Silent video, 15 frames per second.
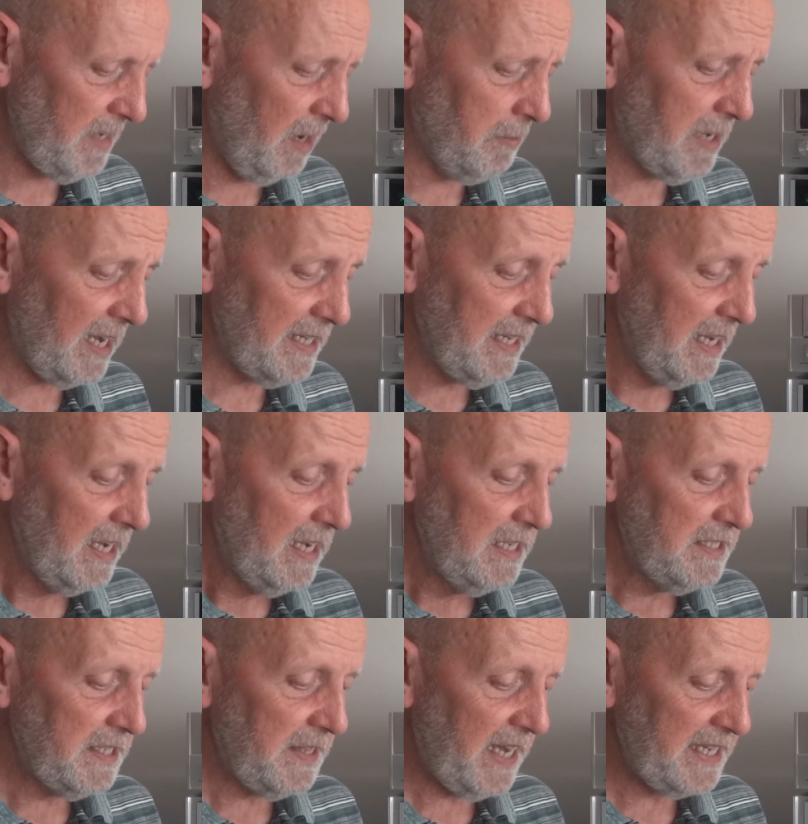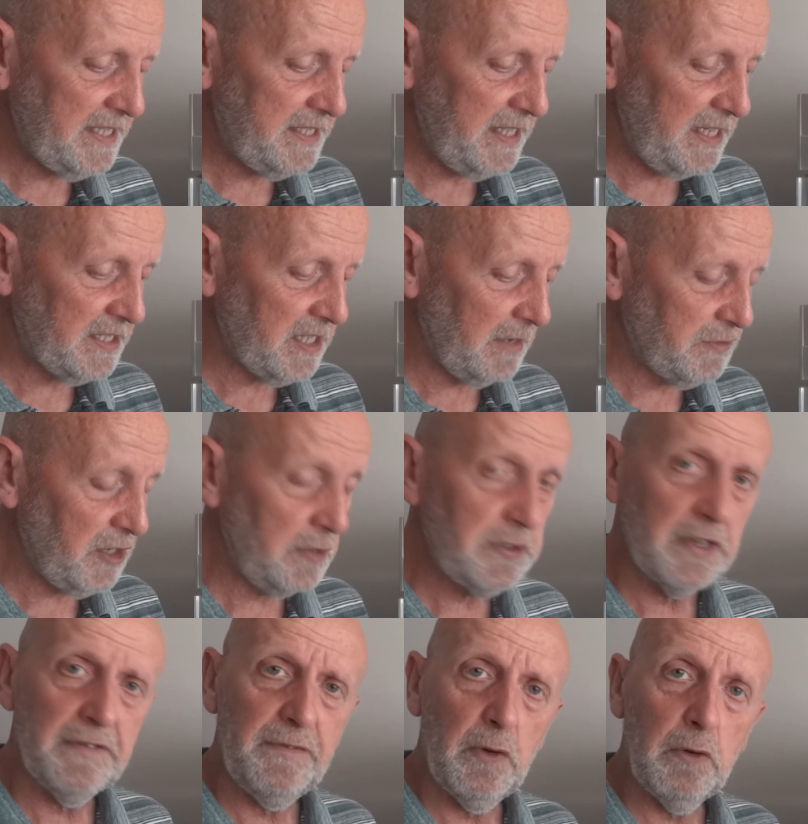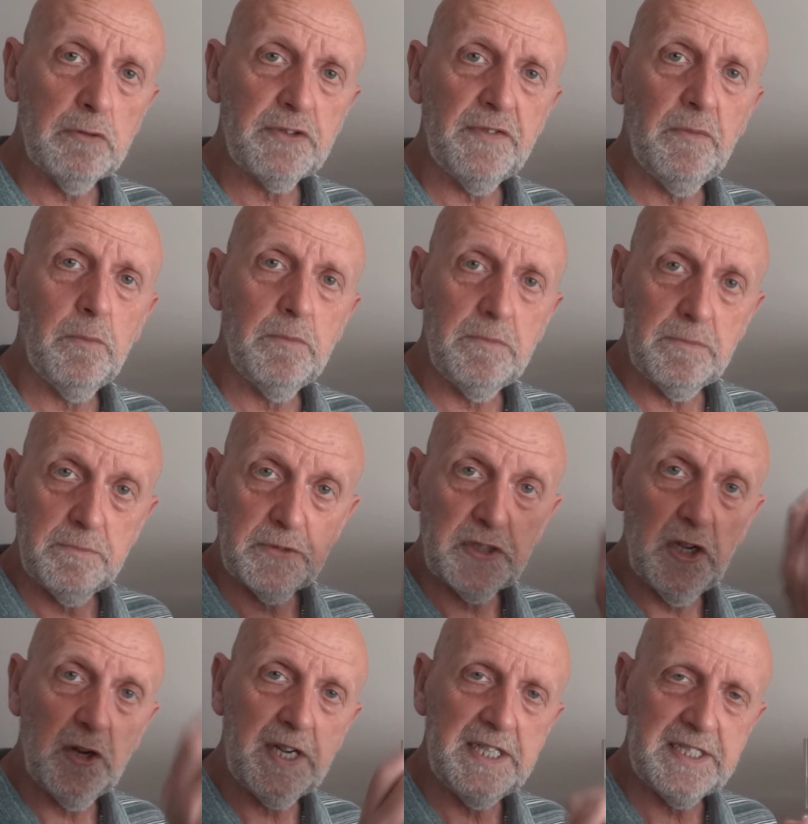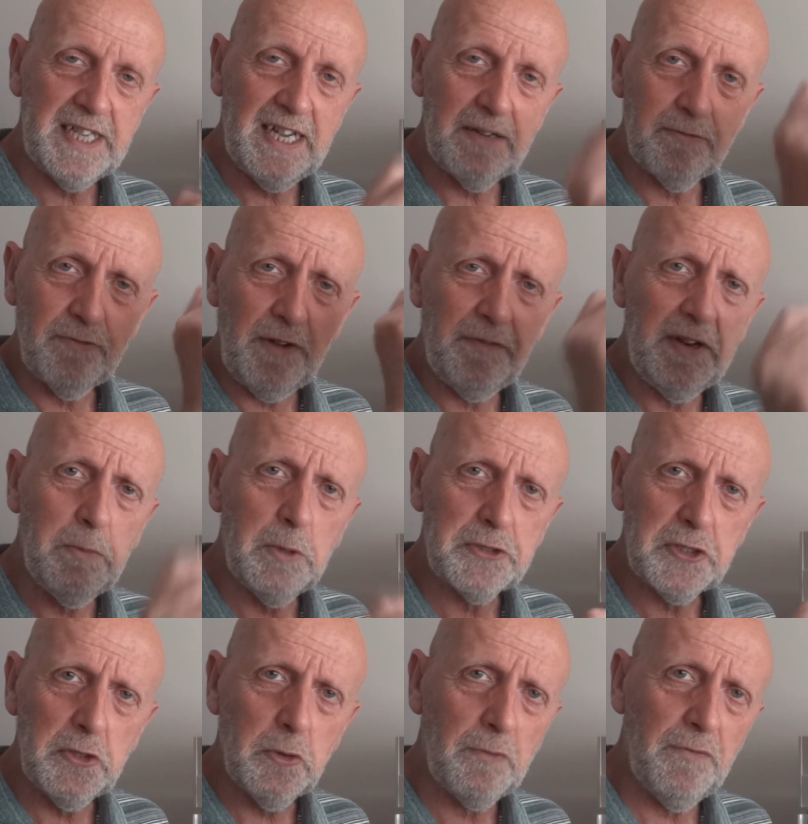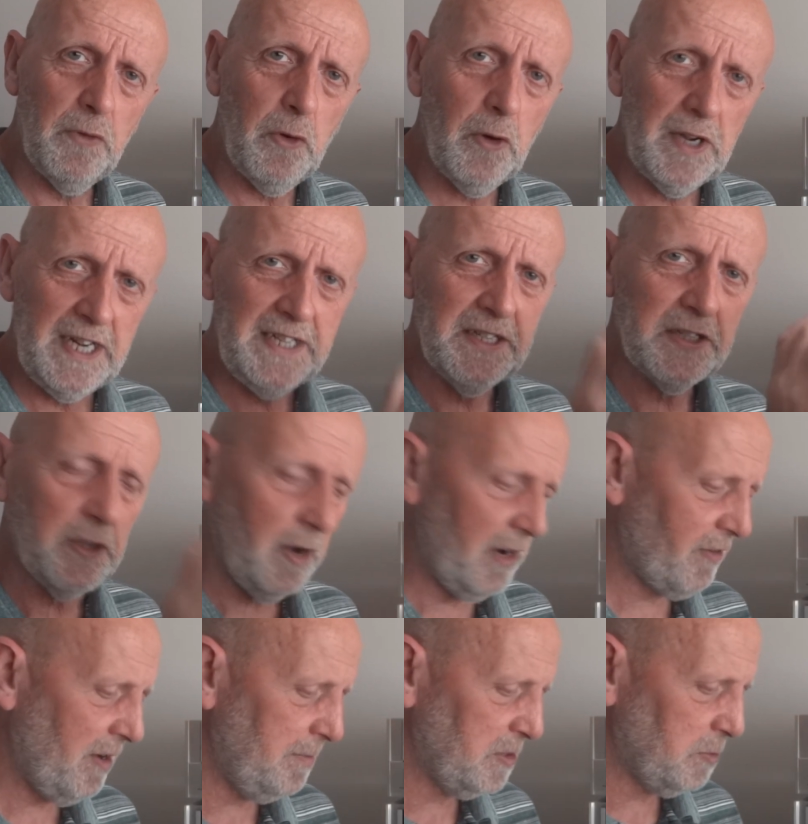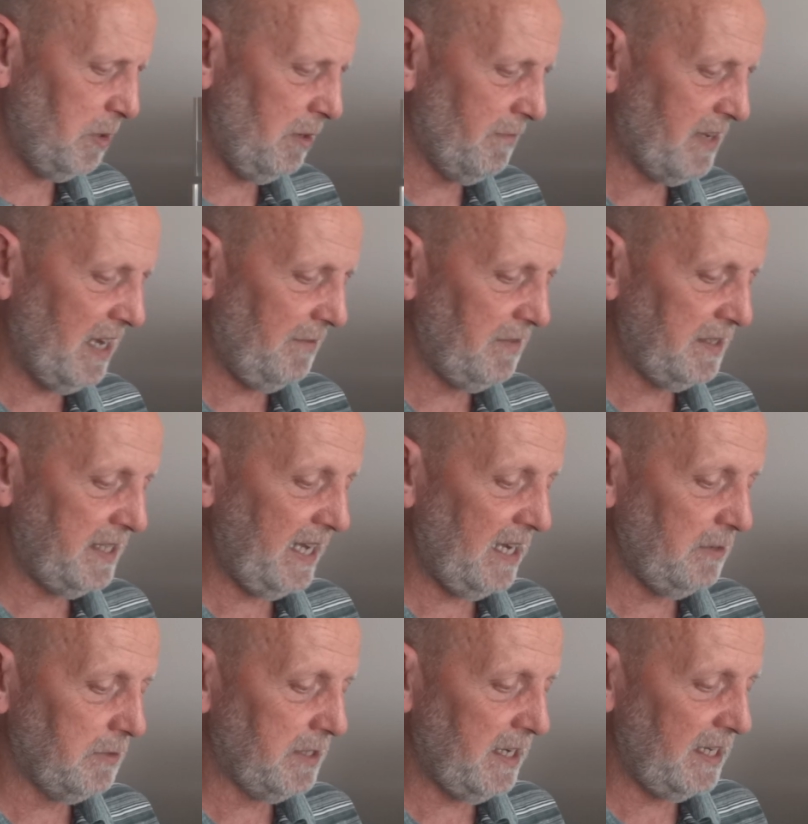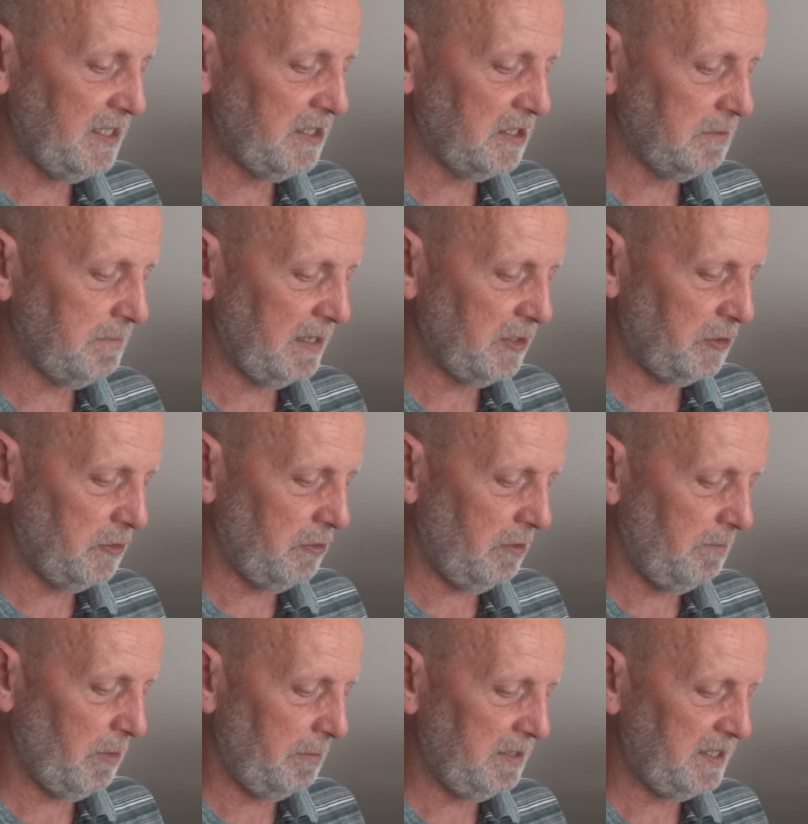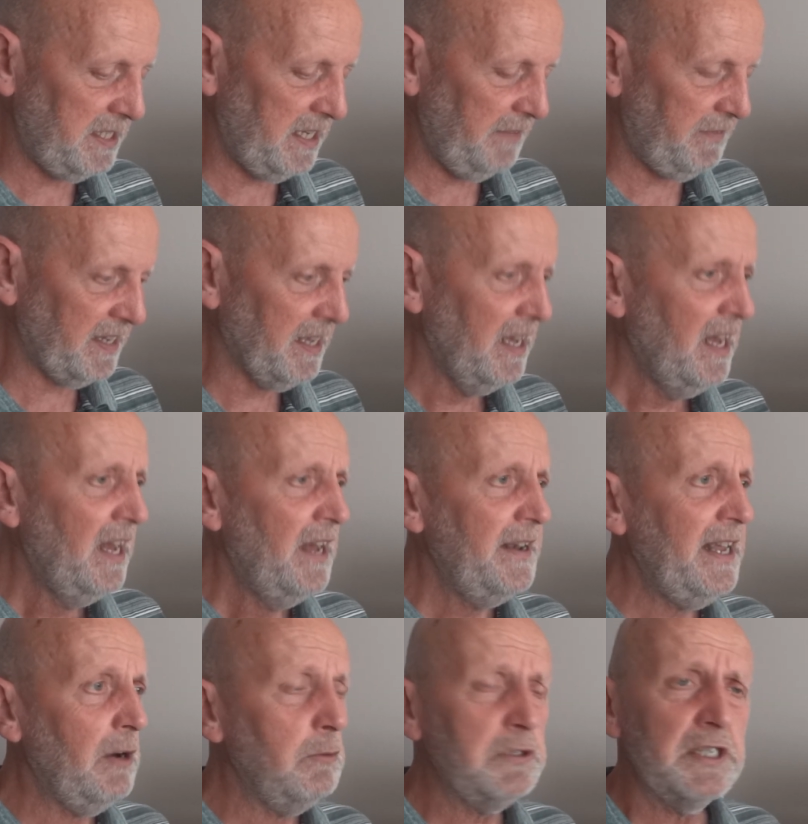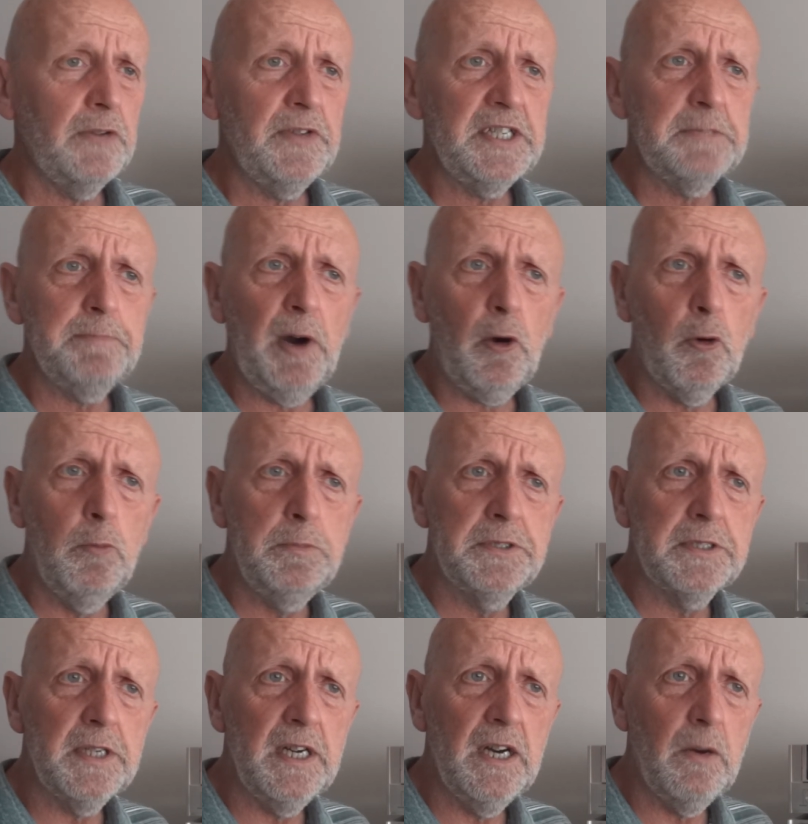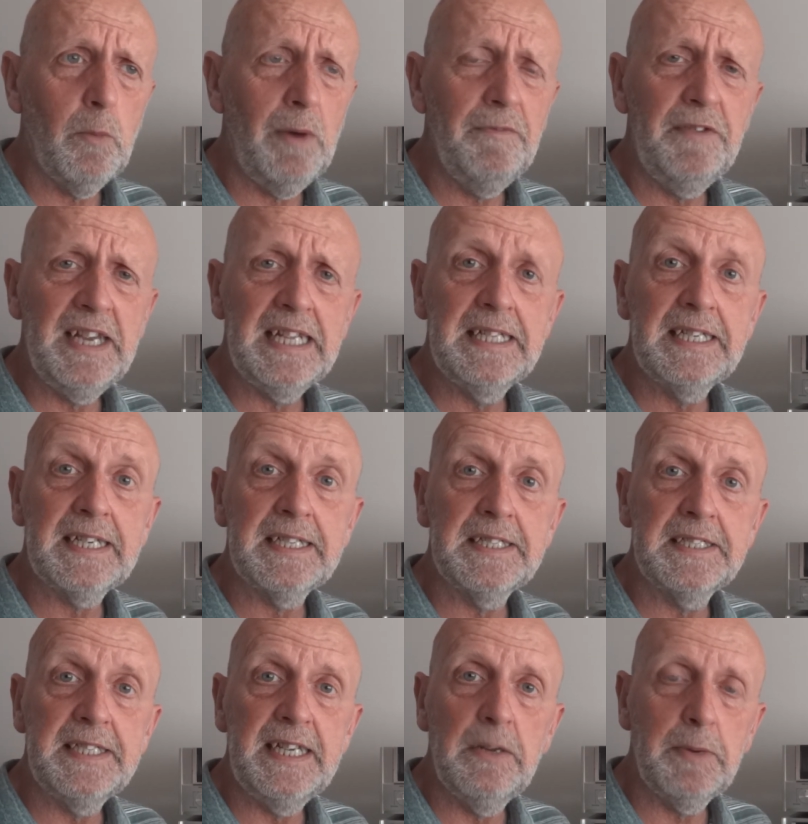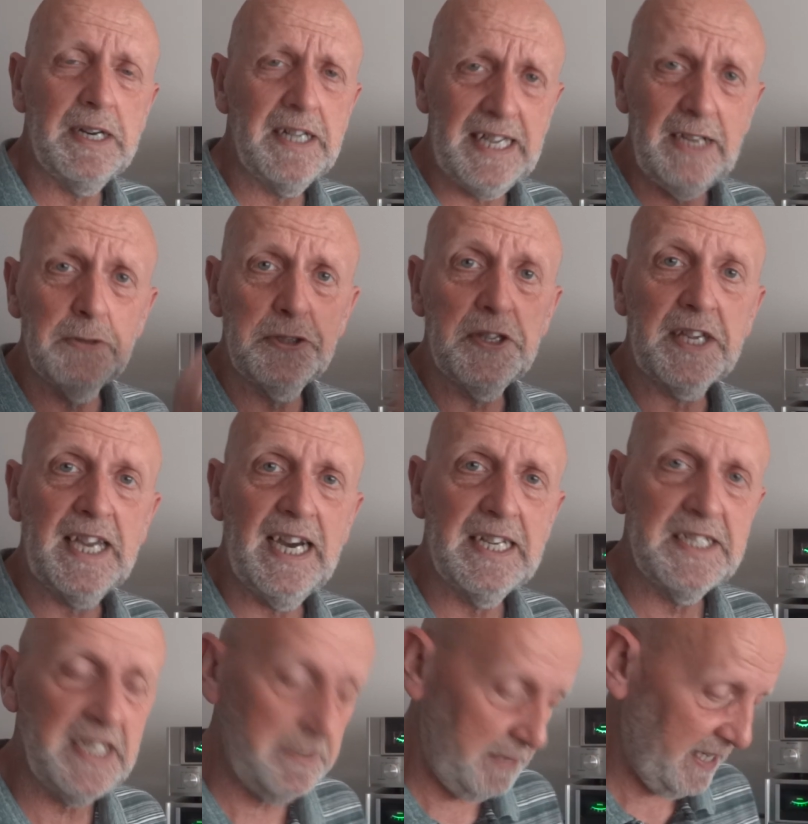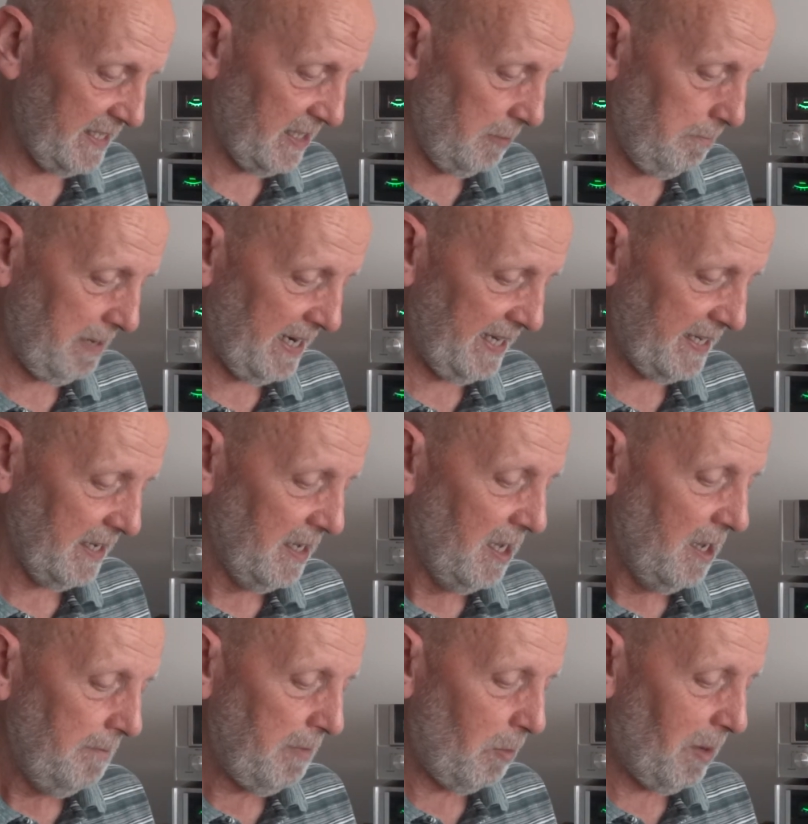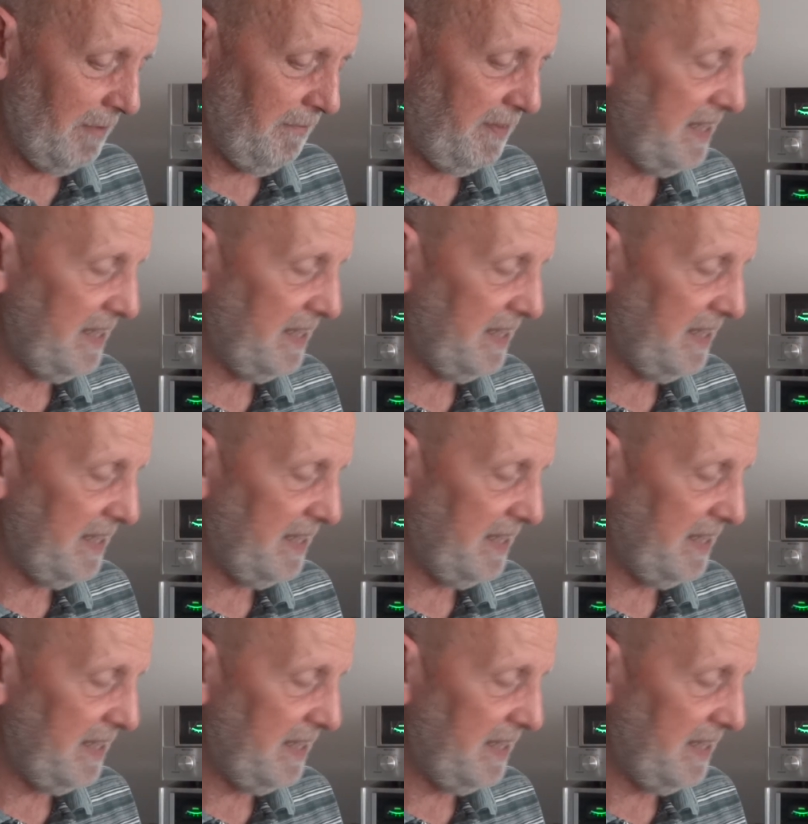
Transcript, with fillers: Okay, so that's it. So I've showed you the four different circuits there, roughly what to look for in the diagram as well. I've covered that okay, so just make sure I'm not missing anything. Now also these bulbs, uh, one thing to consider, we're going to get onto the colours in a minute, don't panic, but one